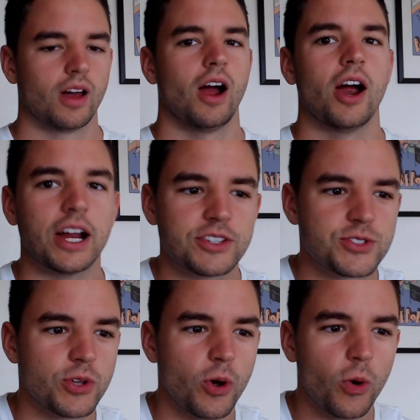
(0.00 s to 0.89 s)
All right,
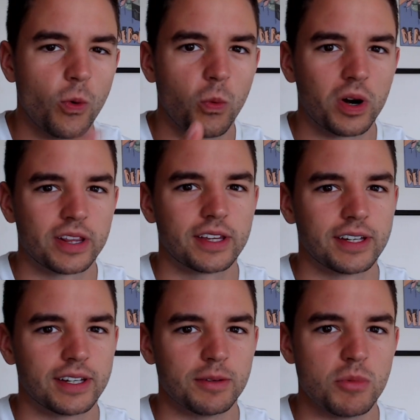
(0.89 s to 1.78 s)
so one of
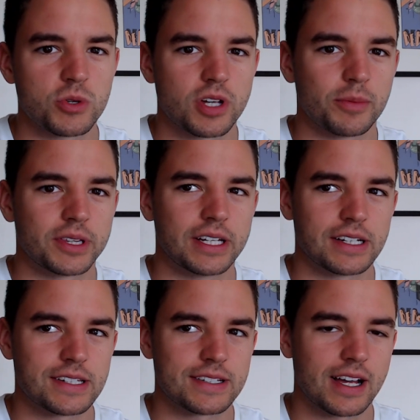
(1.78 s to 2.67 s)
the most common
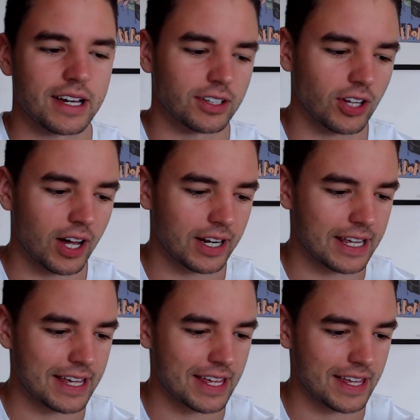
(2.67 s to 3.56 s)
things I get a lot
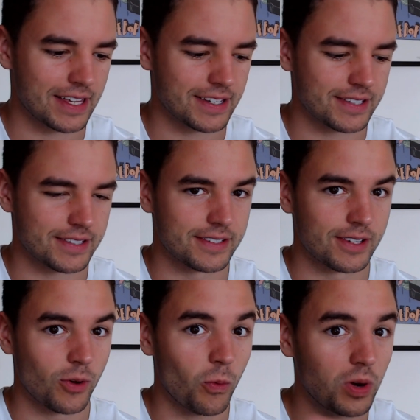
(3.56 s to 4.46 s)
is
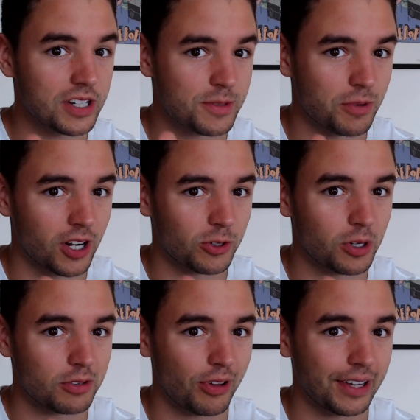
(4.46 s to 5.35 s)
what is a product
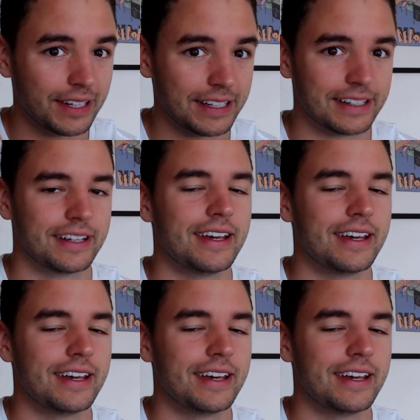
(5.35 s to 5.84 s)
qualified lead?